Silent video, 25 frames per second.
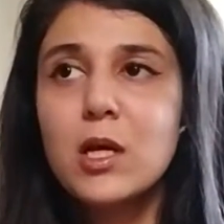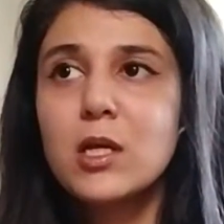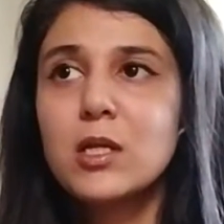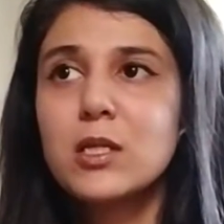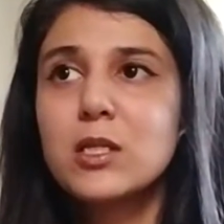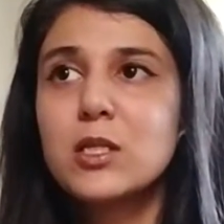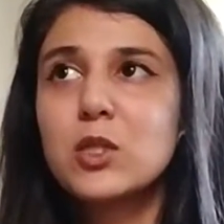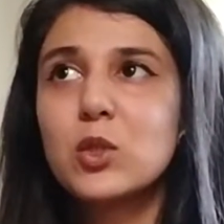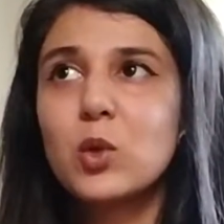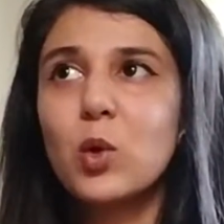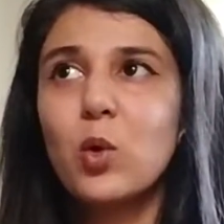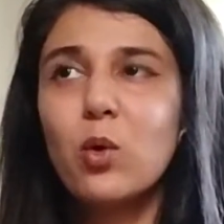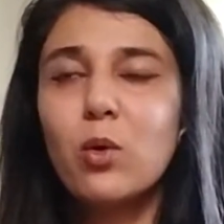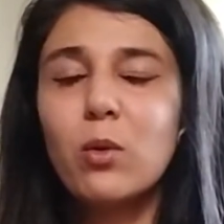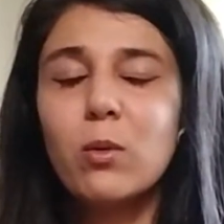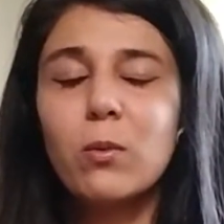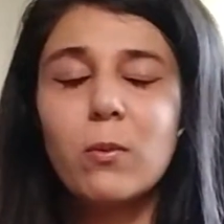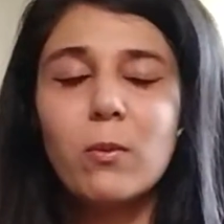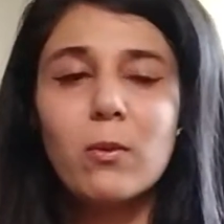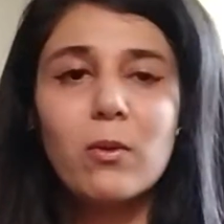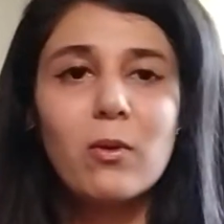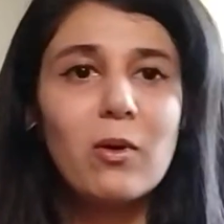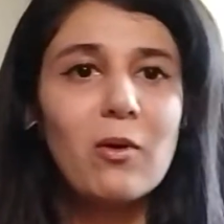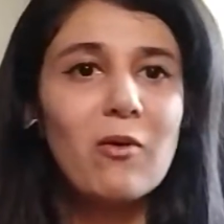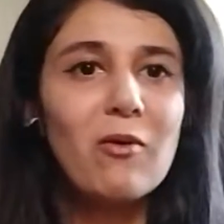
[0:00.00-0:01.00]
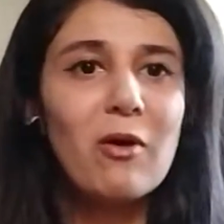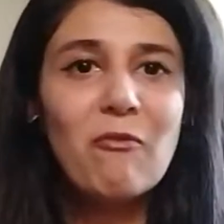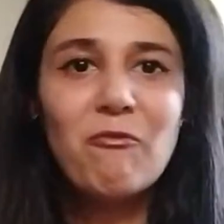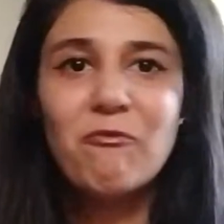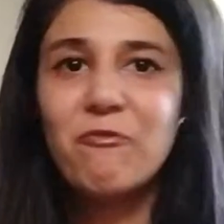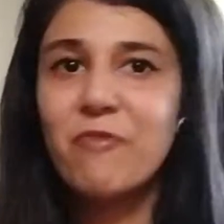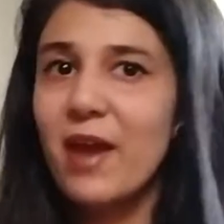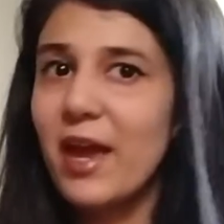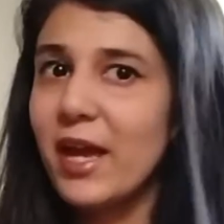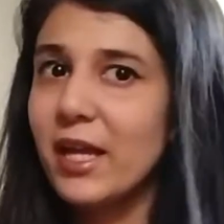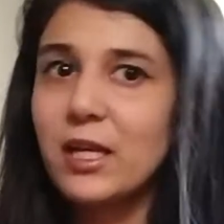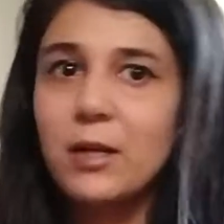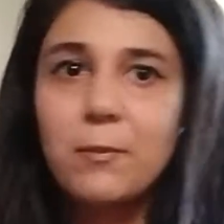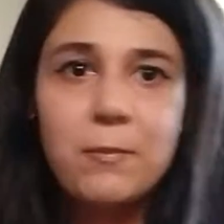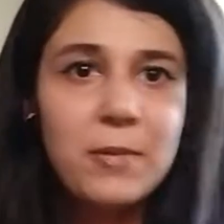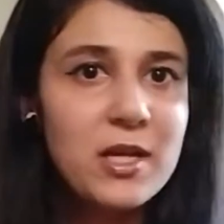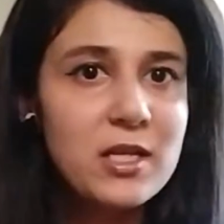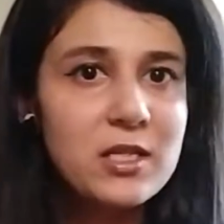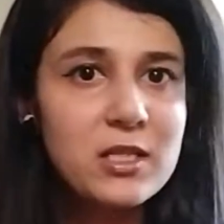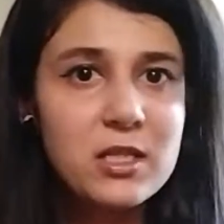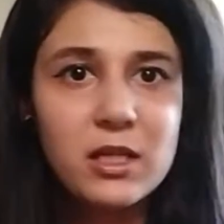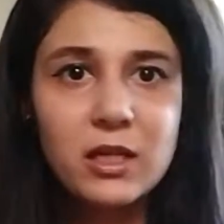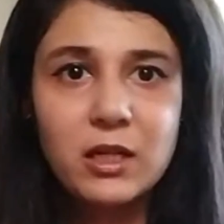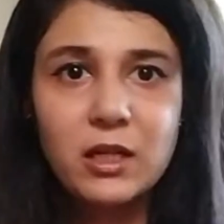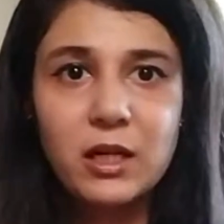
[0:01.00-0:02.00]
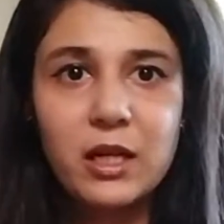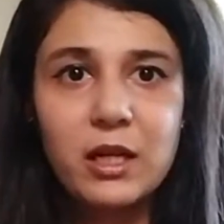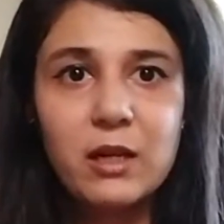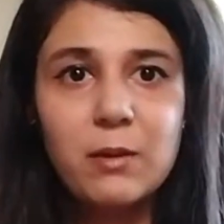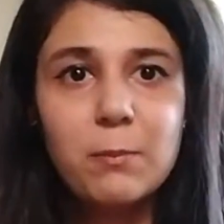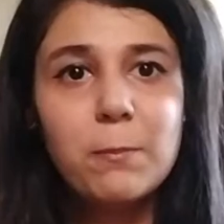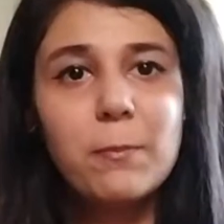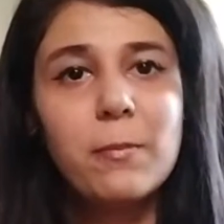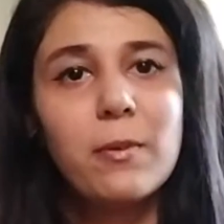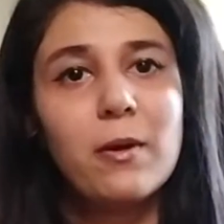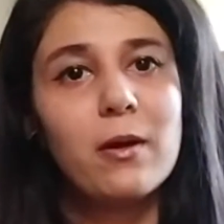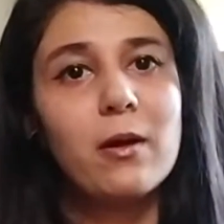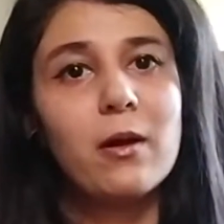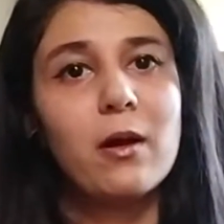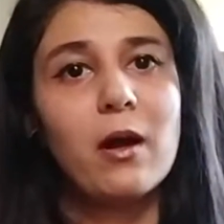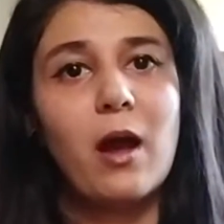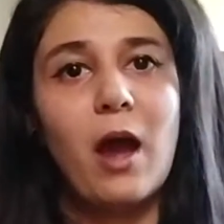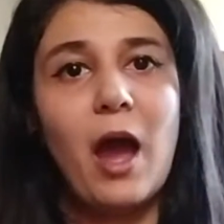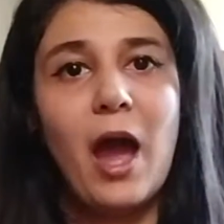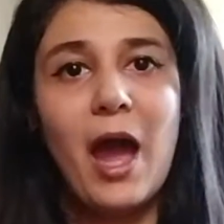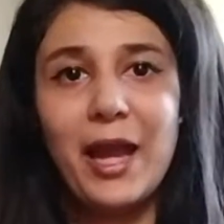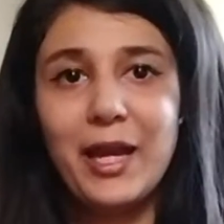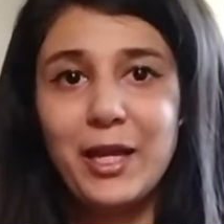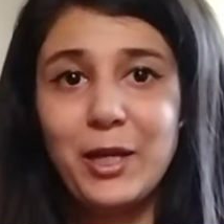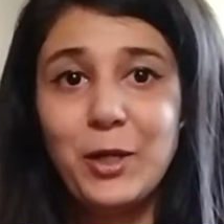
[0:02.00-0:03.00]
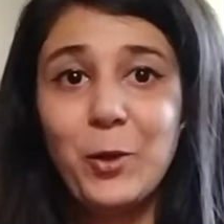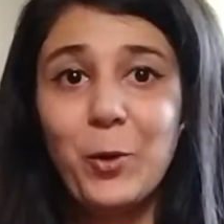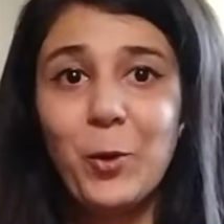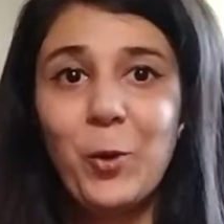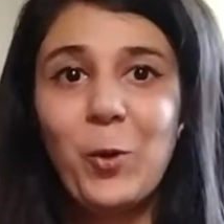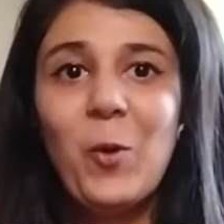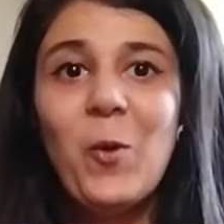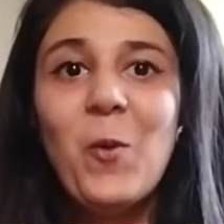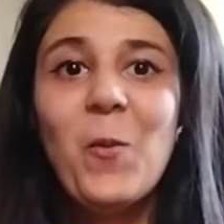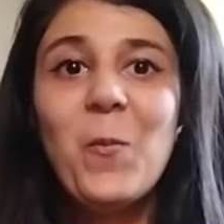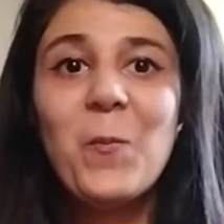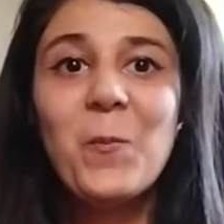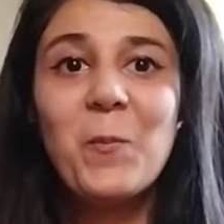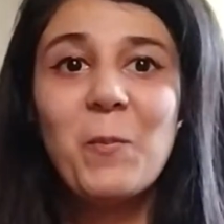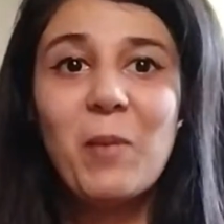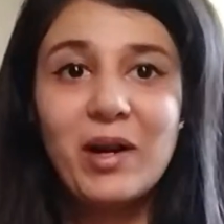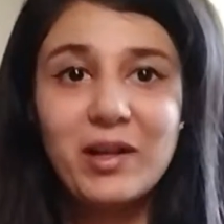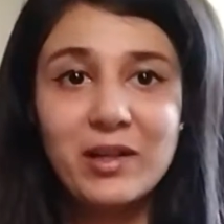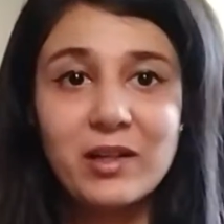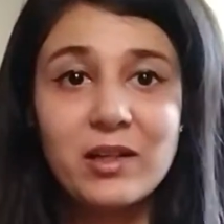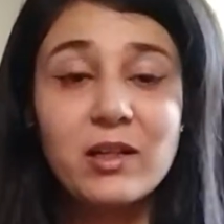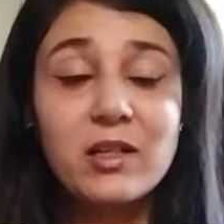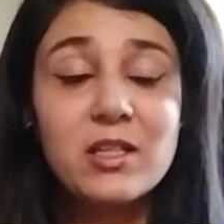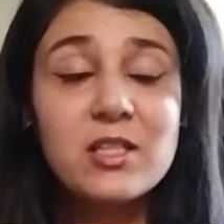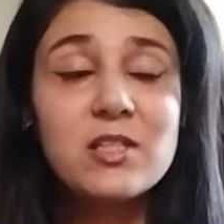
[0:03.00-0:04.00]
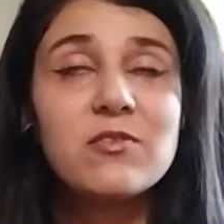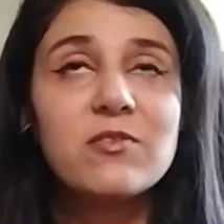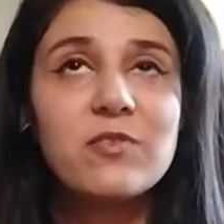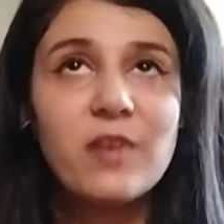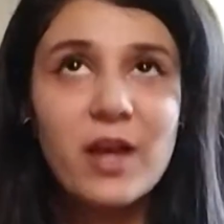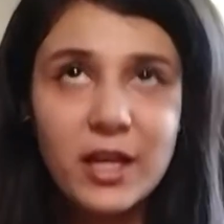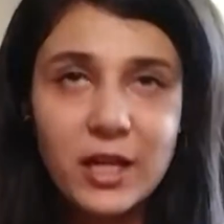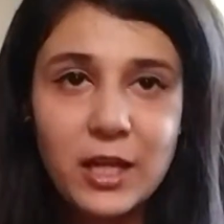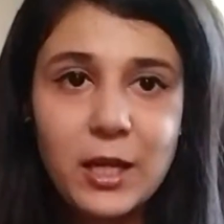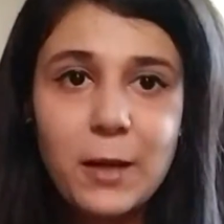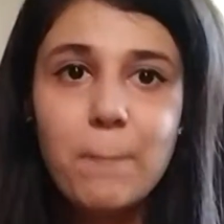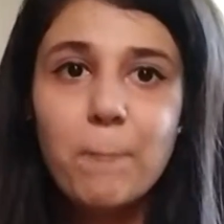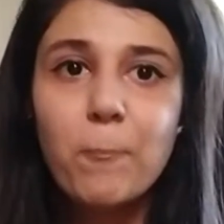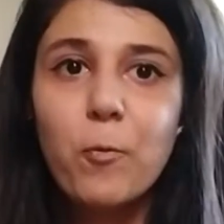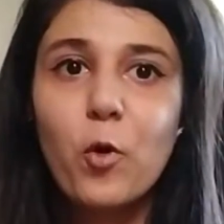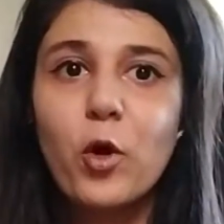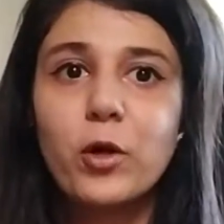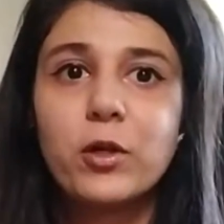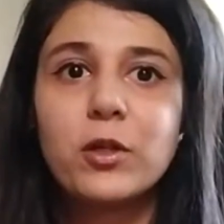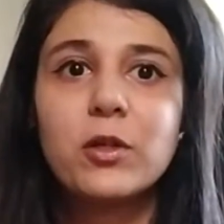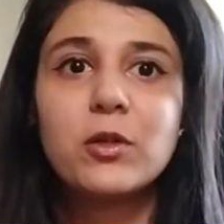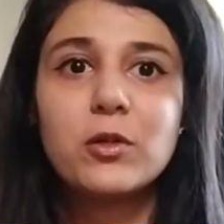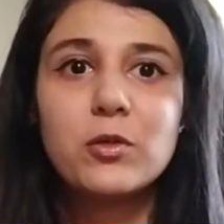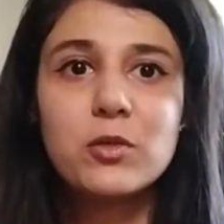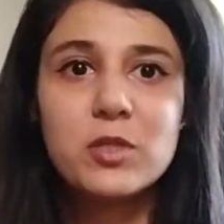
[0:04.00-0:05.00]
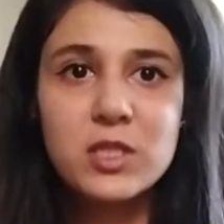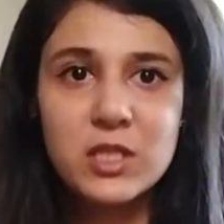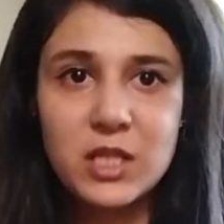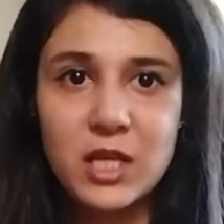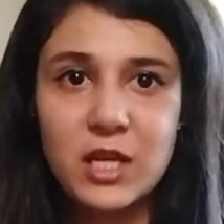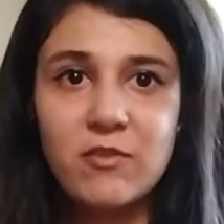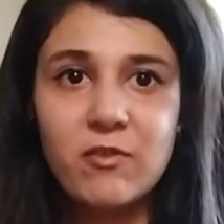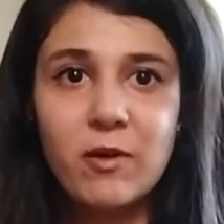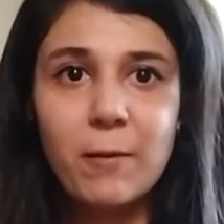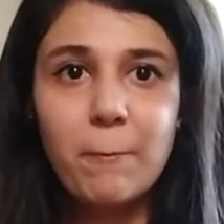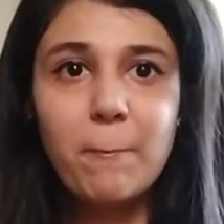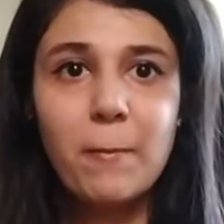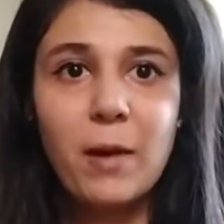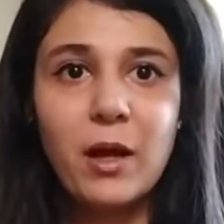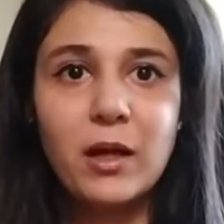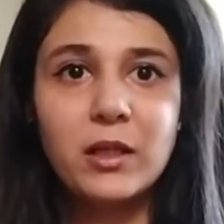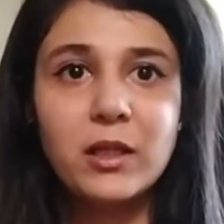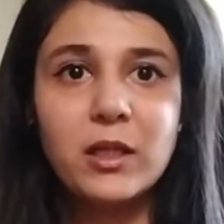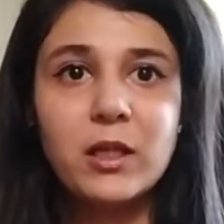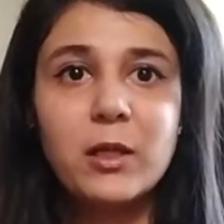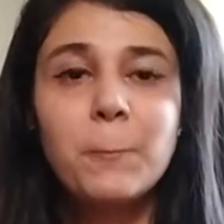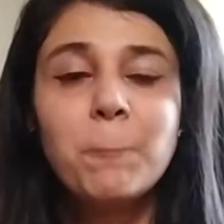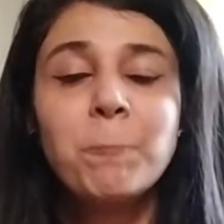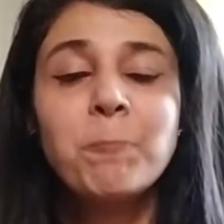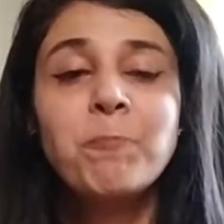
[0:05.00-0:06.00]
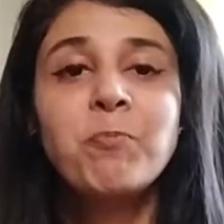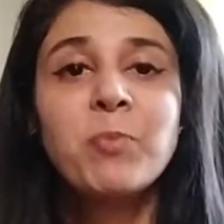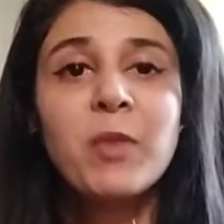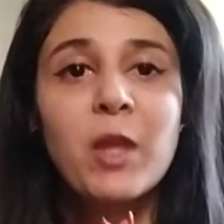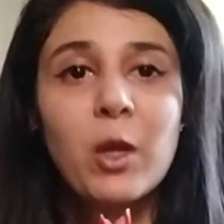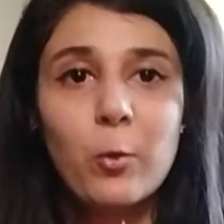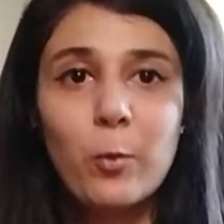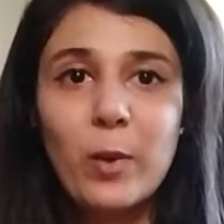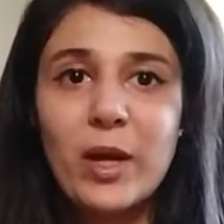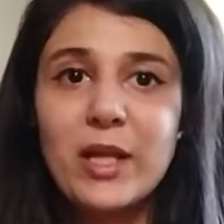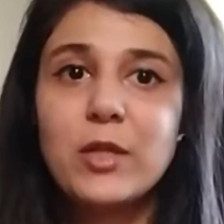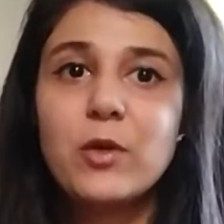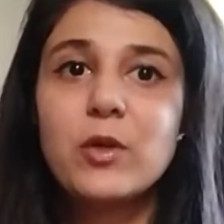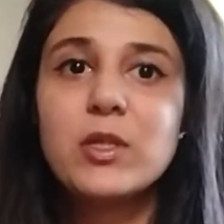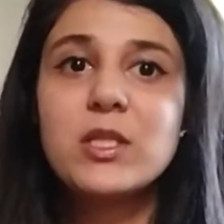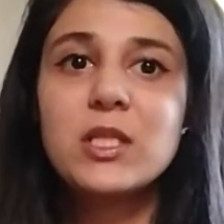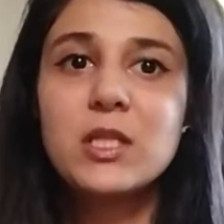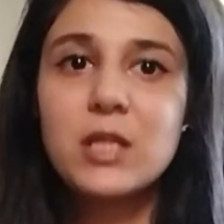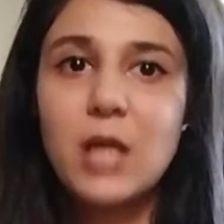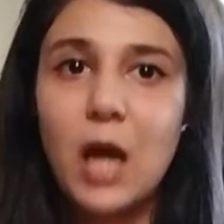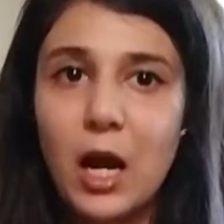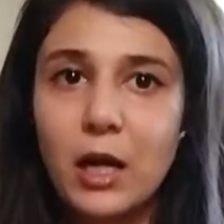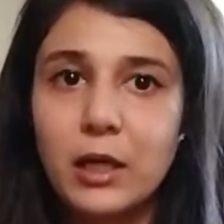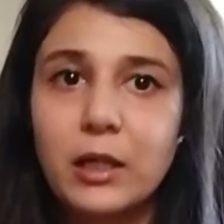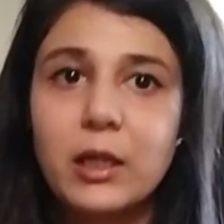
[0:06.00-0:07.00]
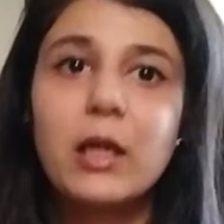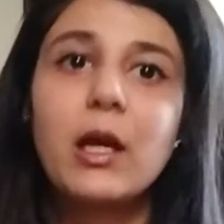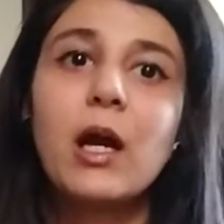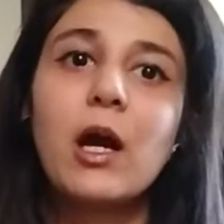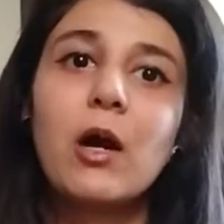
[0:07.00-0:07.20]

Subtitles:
So a very basic tip, I know, but it is very important to save up money when you're starting